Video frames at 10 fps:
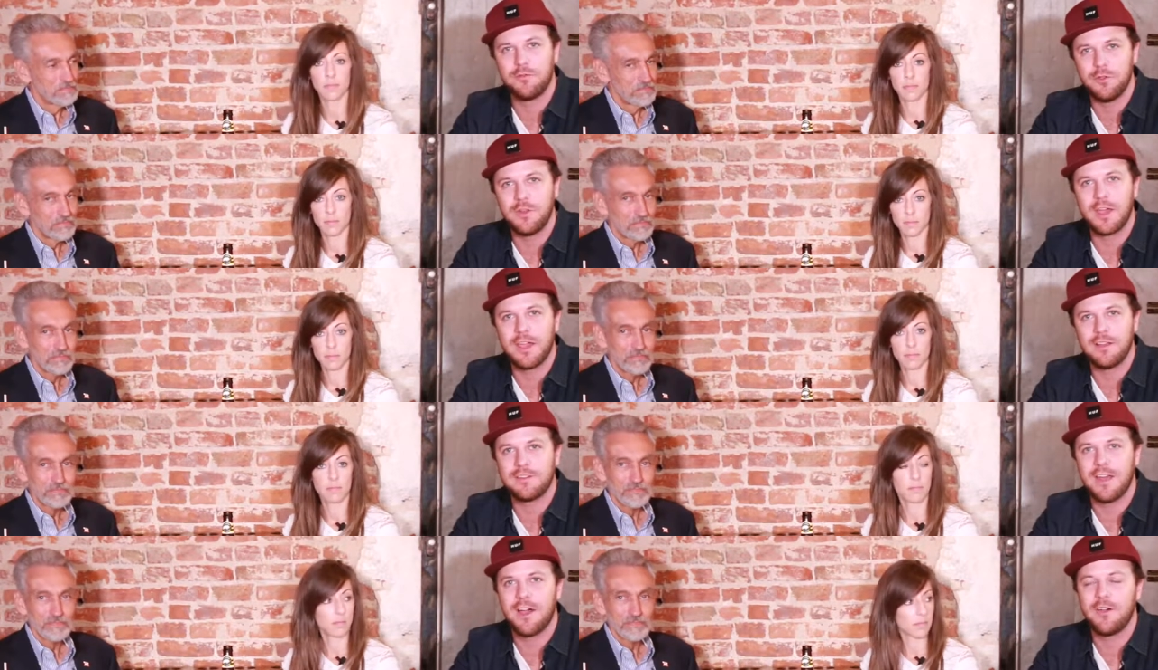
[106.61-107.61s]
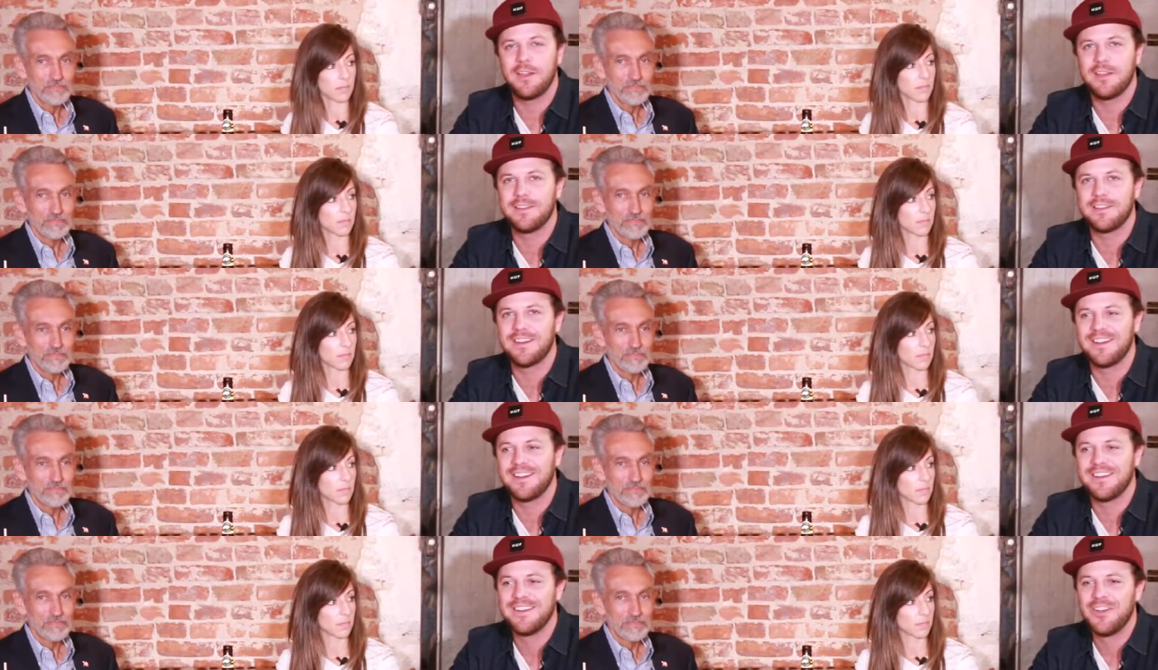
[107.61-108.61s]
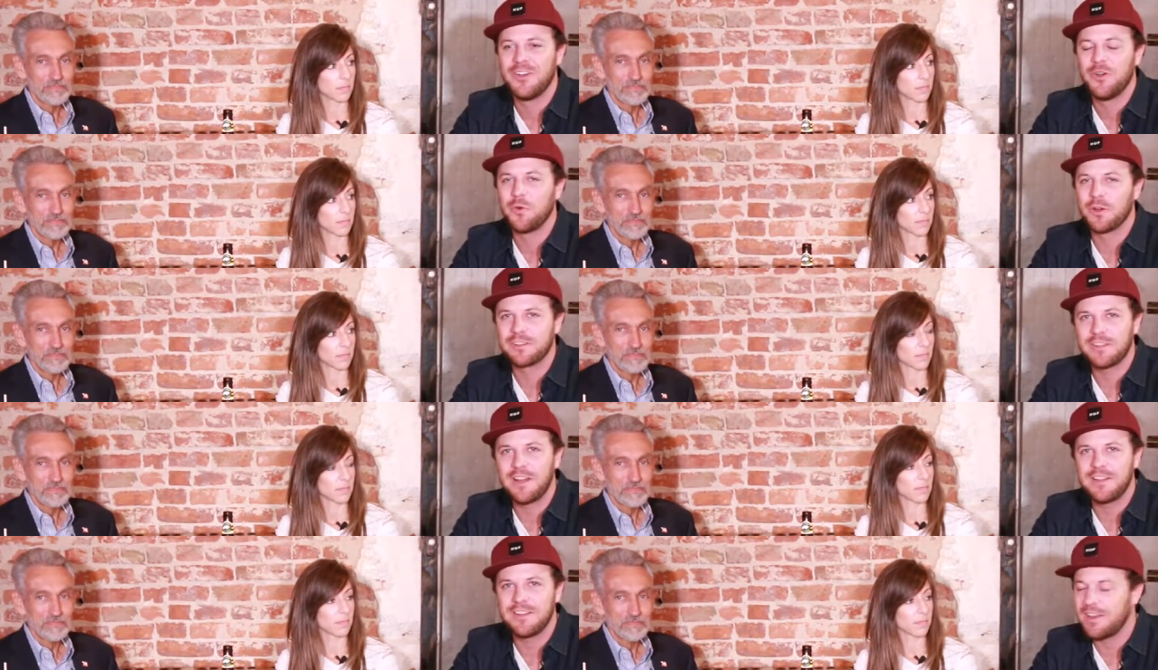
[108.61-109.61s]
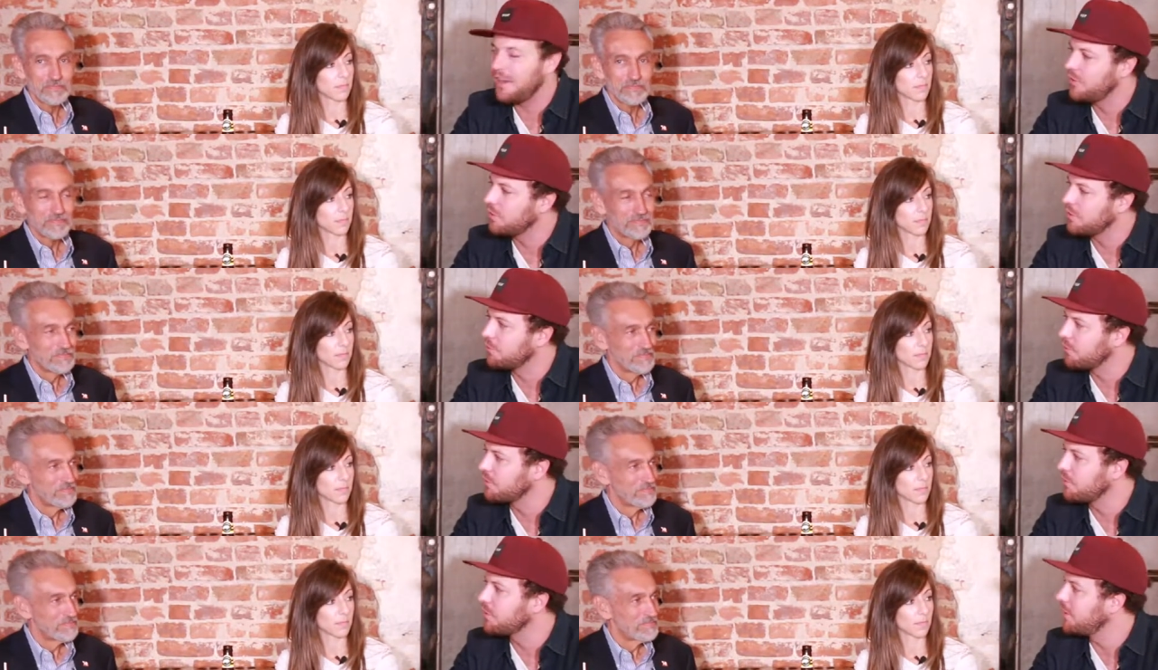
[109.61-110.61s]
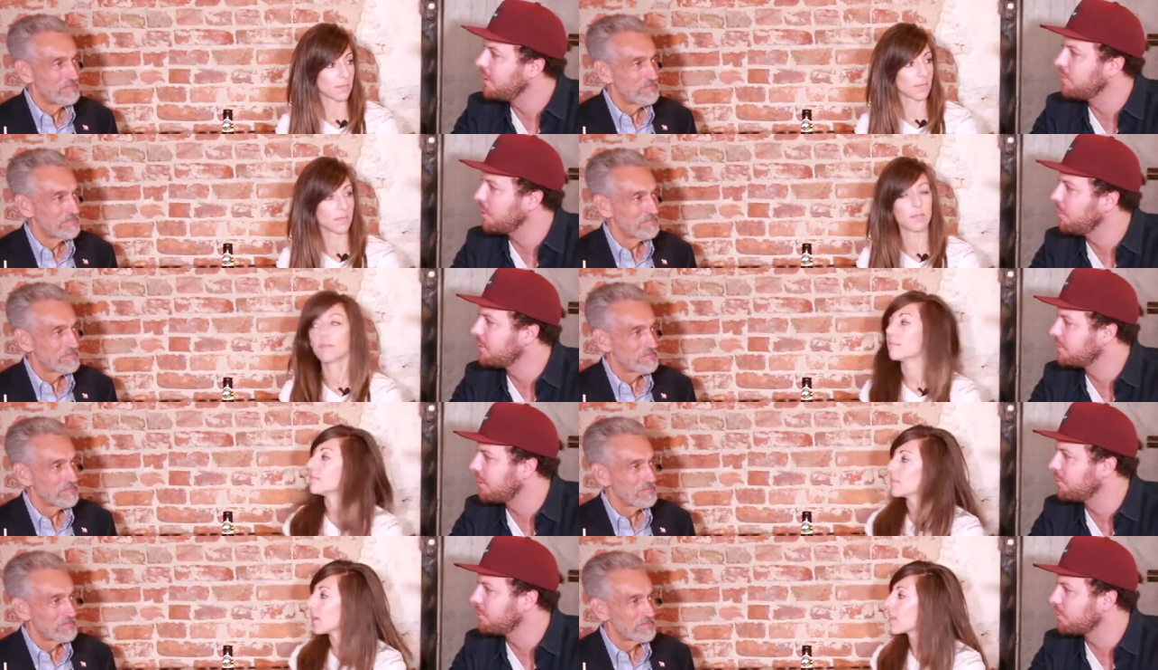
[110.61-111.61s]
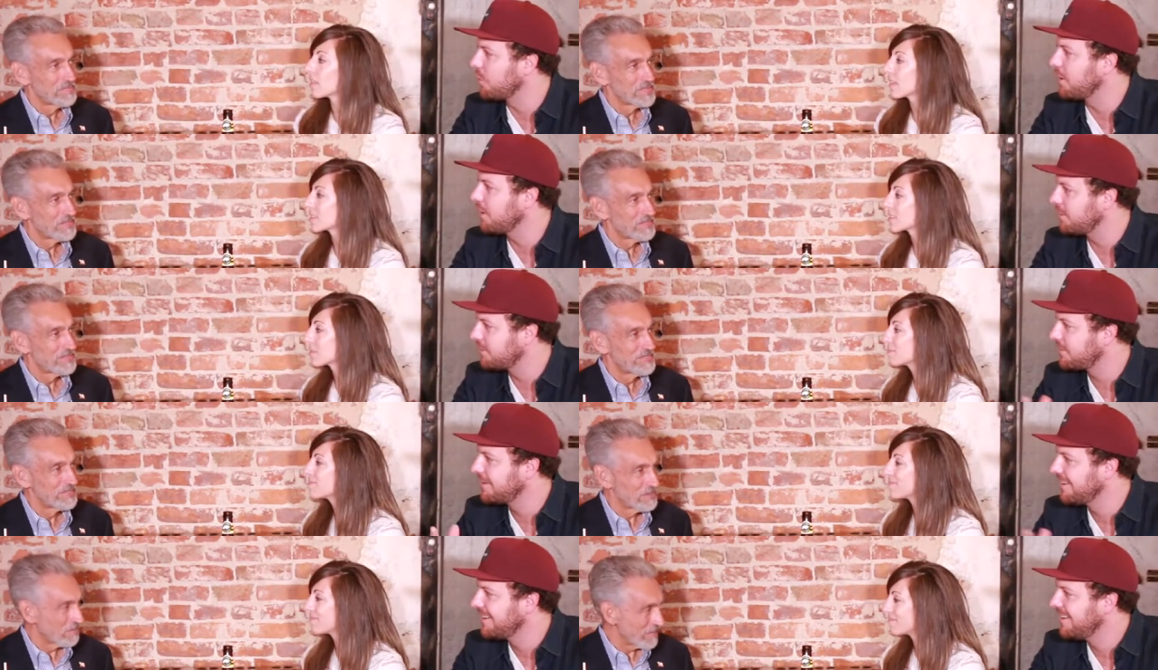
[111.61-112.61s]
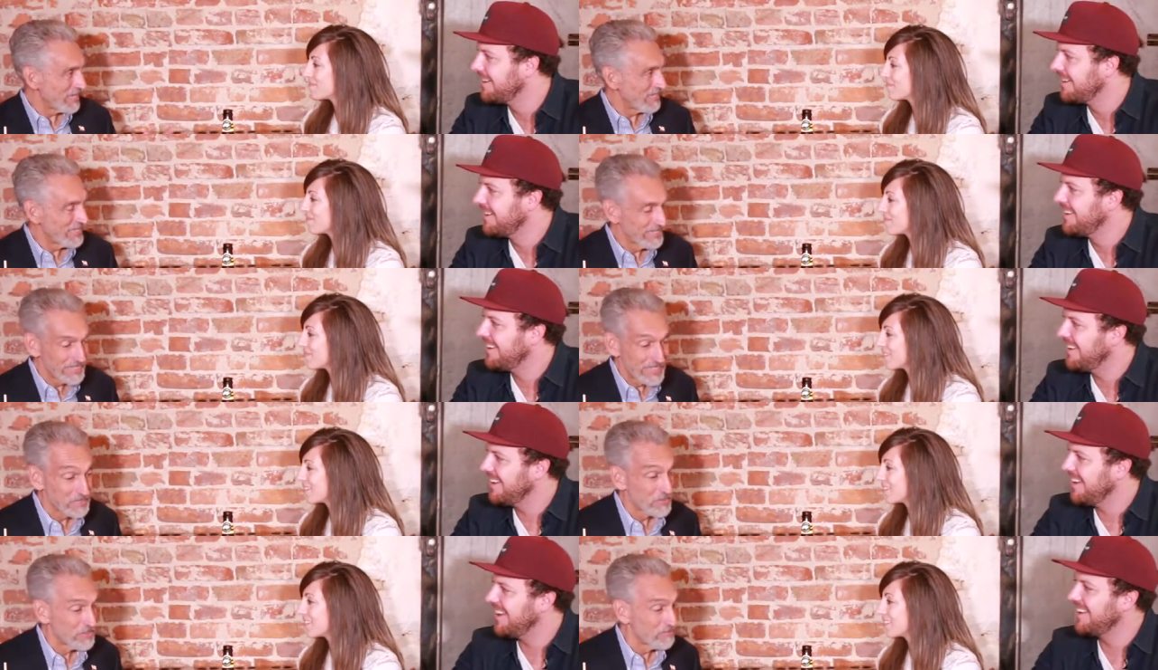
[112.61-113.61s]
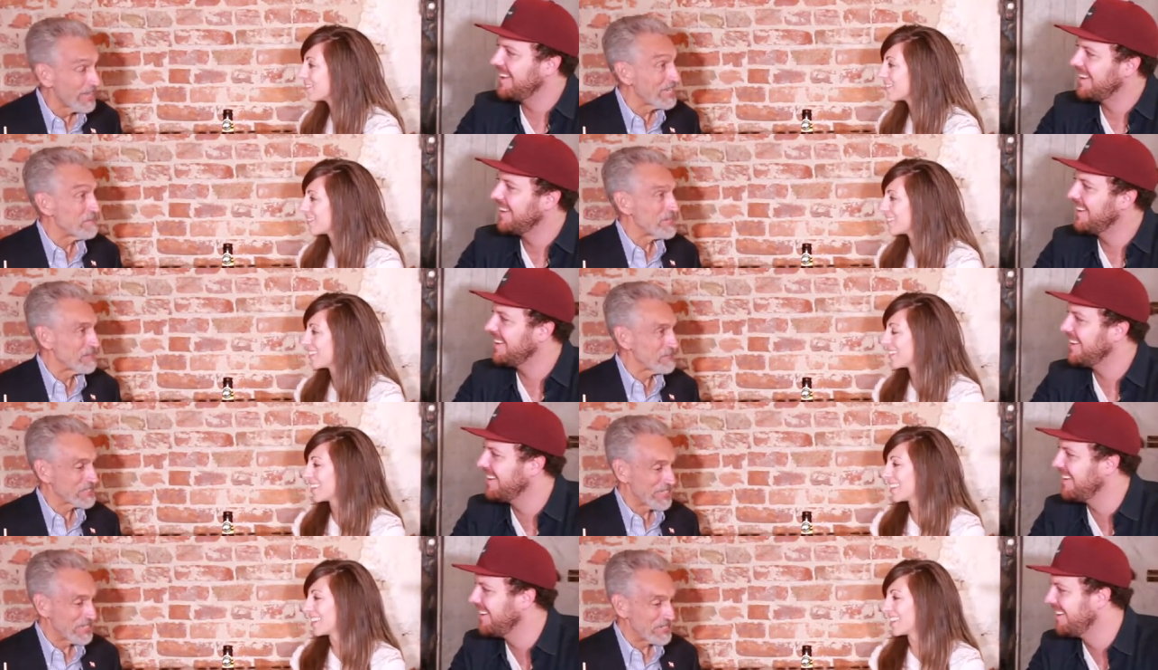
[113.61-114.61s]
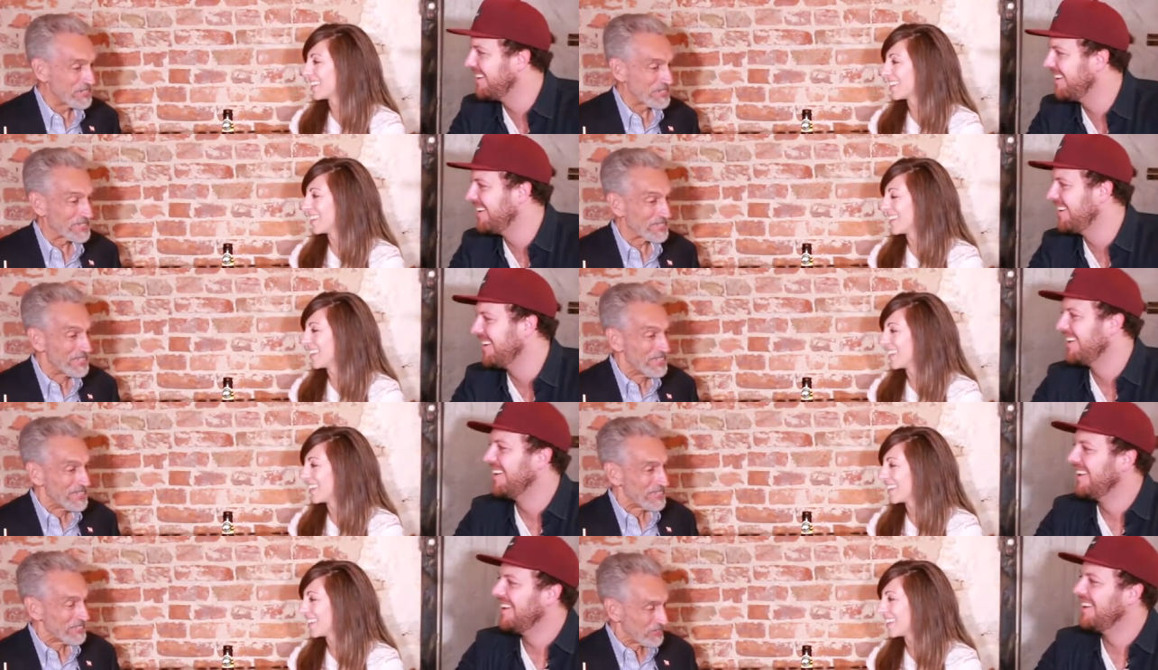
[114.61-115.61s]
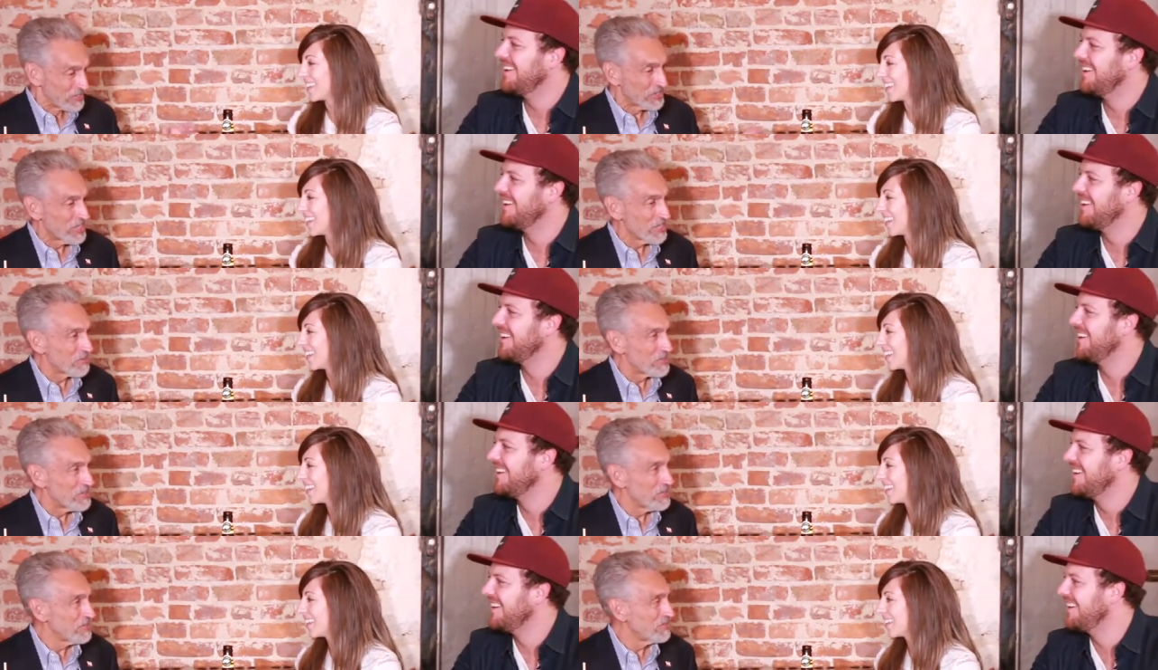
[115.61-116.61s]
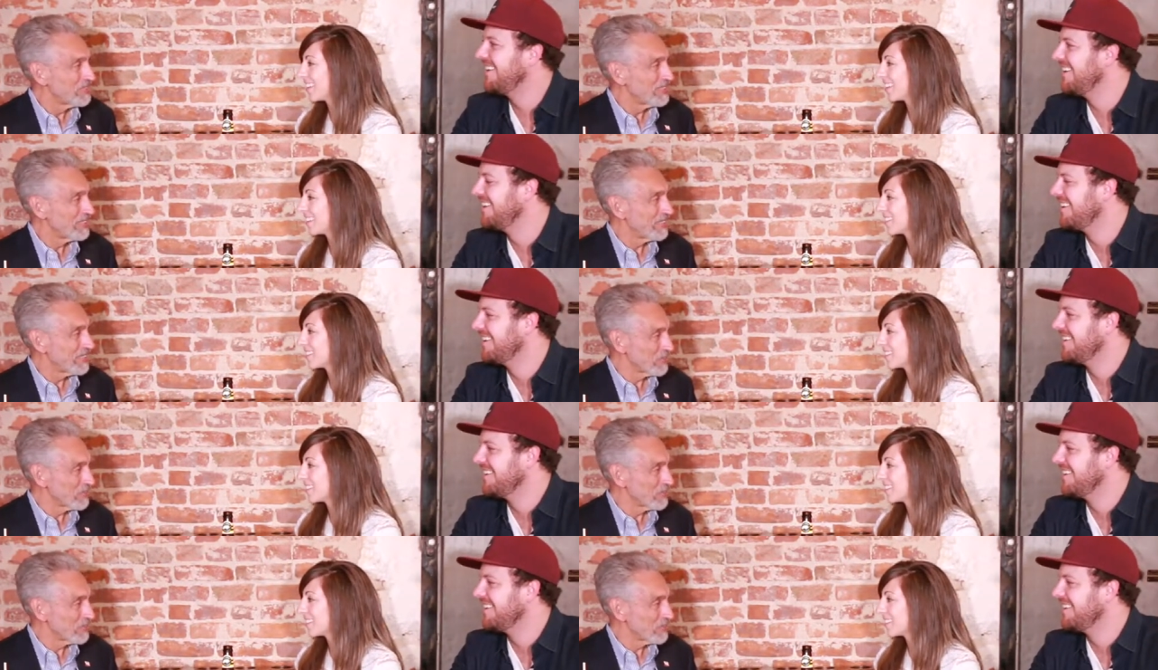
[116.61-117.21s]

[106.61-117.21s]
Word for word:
Speaker 1: a few decades now, and uh, we're excited to get into it. So first of all, thank you very much, Jon, for yeah, joining thanks. us.
Speaker 2: Well, Matt and Allie, thanks for inviting me. I'm excited here to share with you and uh,